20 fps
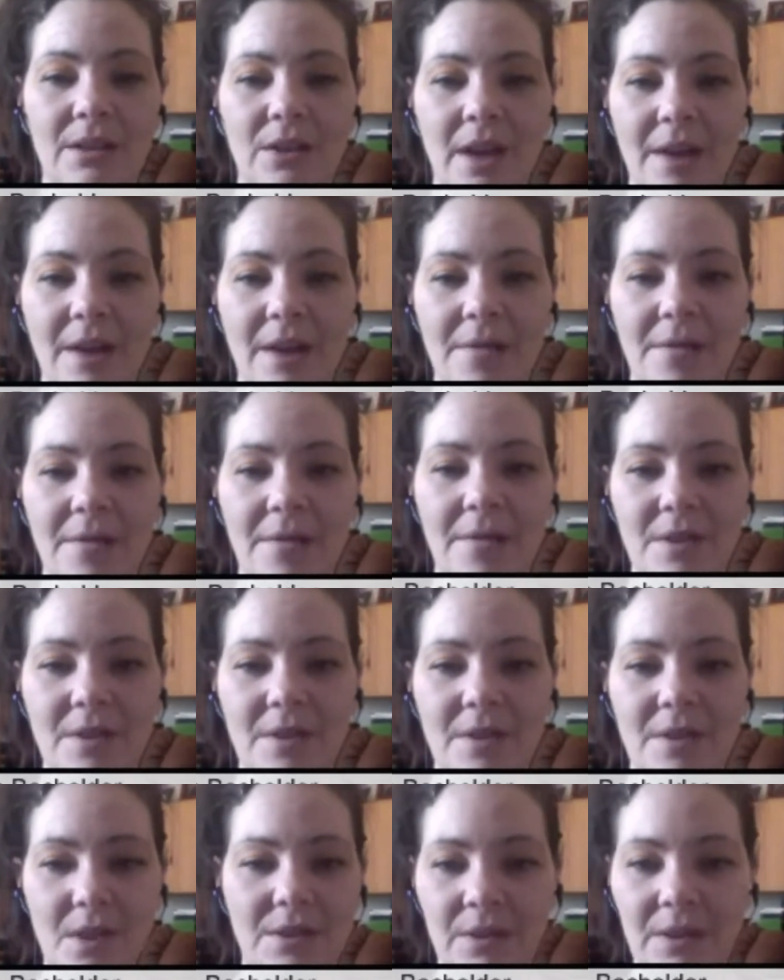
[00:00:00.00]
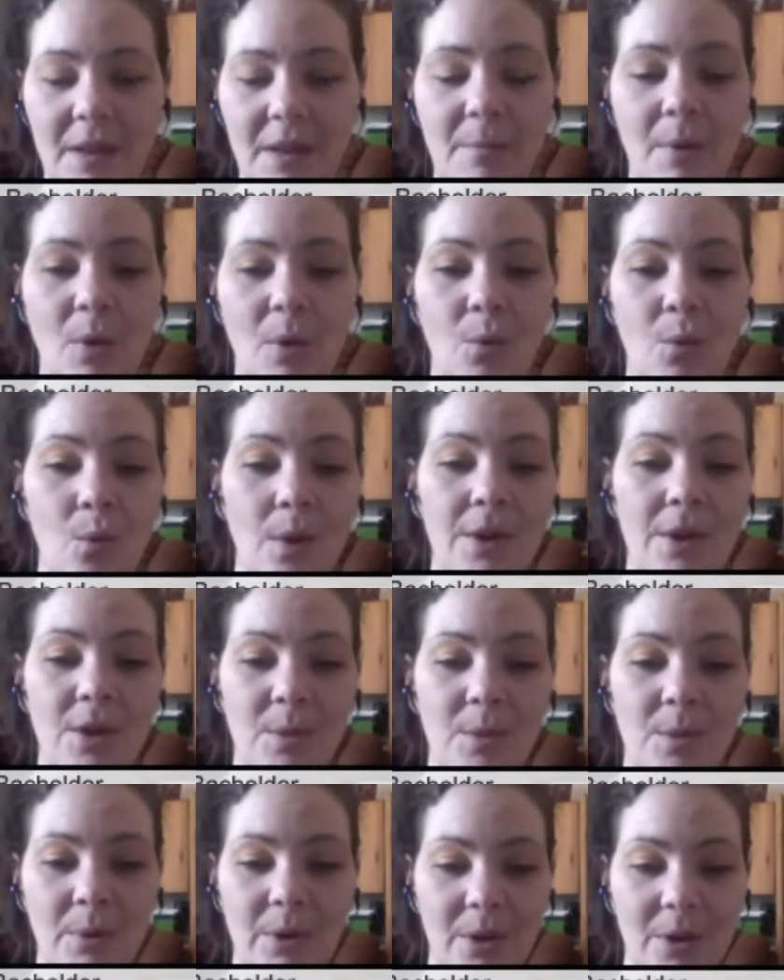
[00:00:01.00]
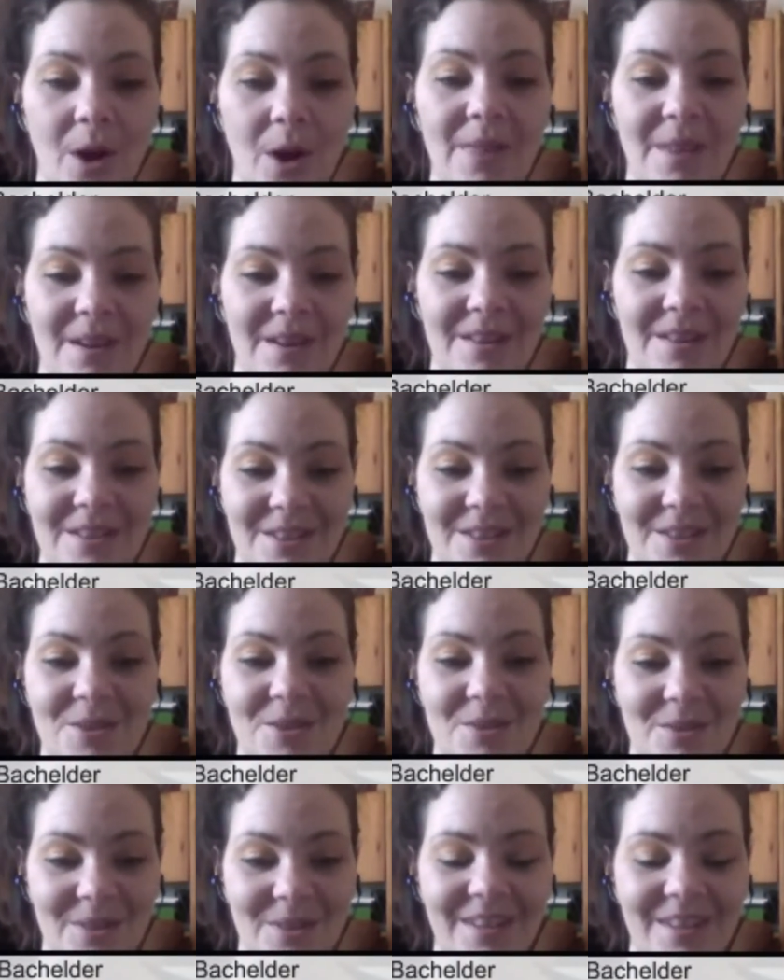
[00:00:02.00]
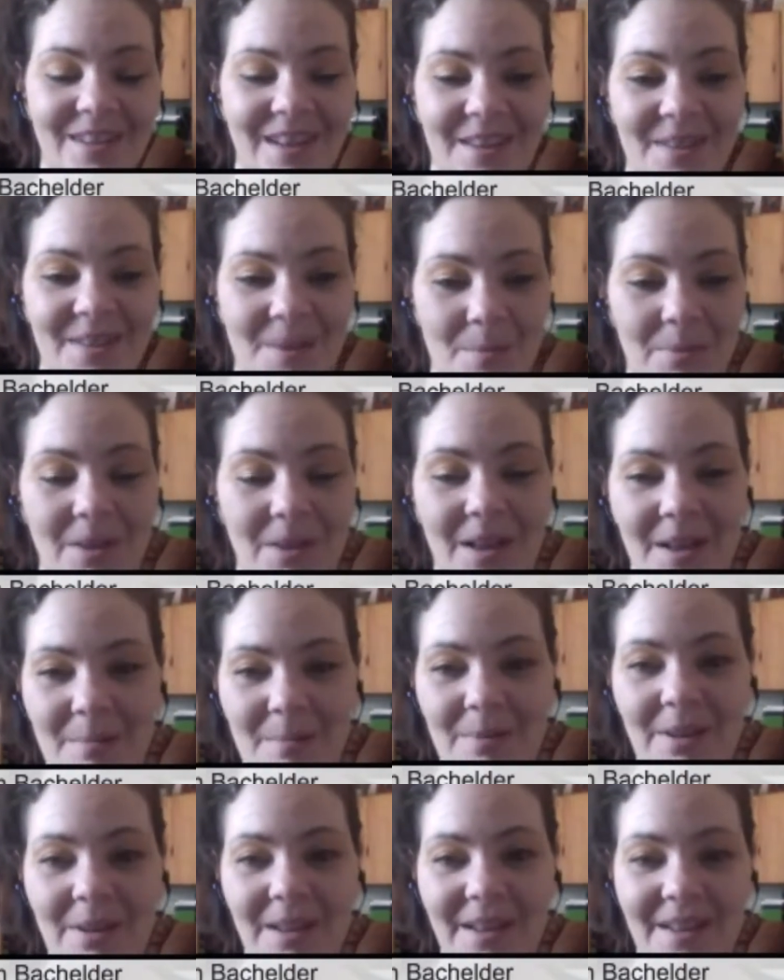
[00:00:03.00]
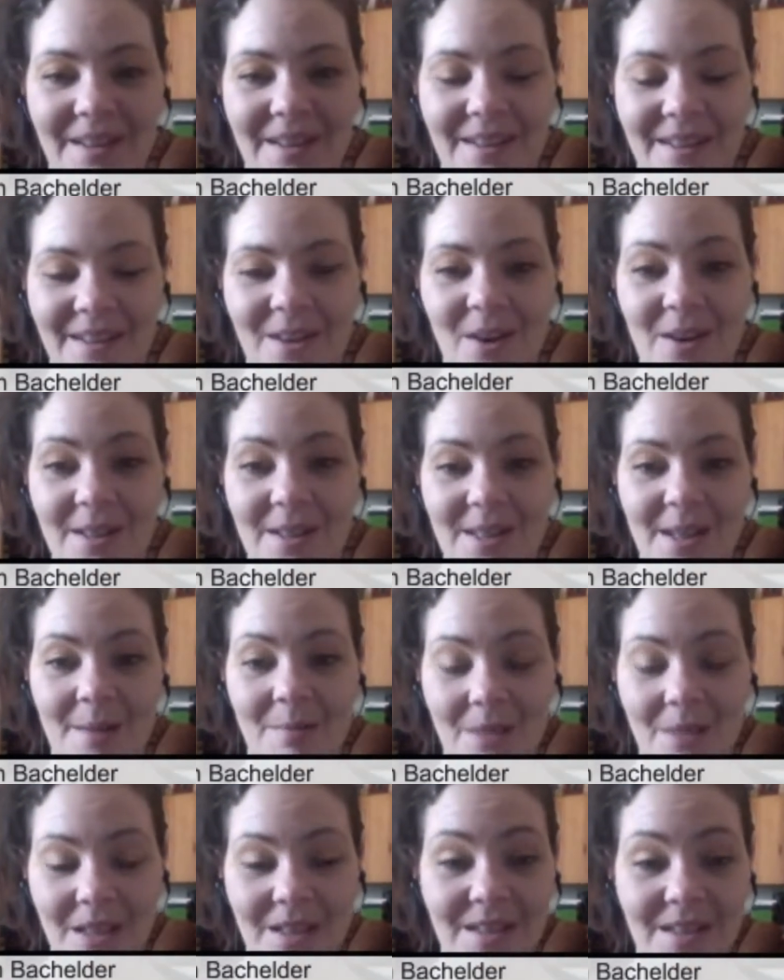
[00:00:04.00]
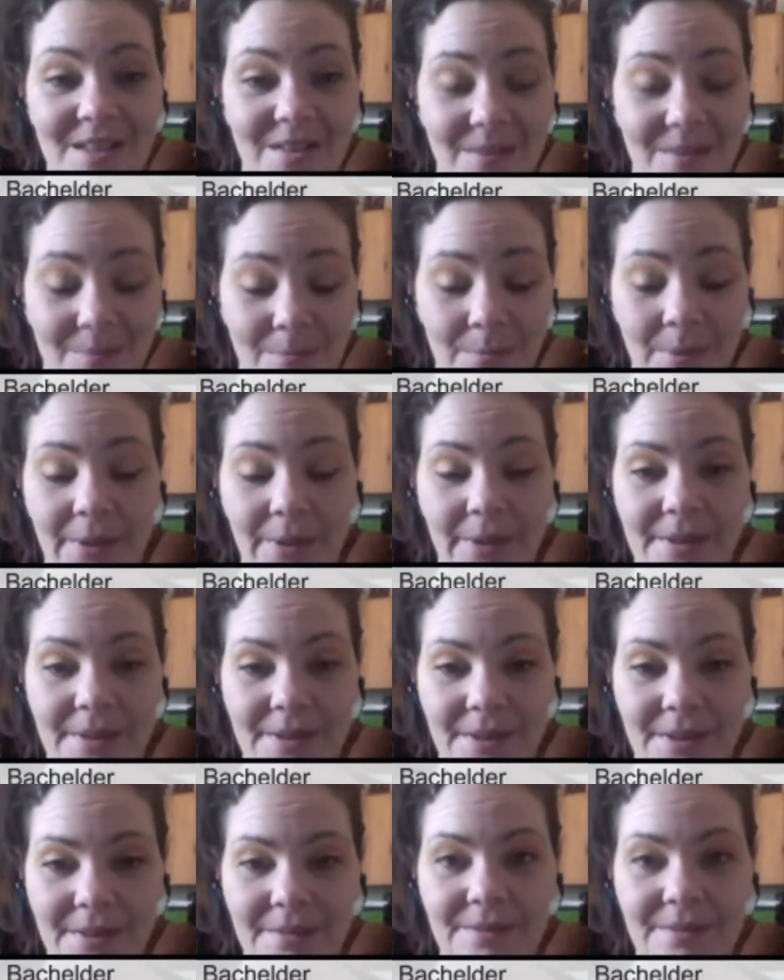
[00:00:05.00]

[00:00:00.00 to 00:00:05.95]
and you have to think differently about what you put on there. So, yeah, the plug-and-play concept is brilliant.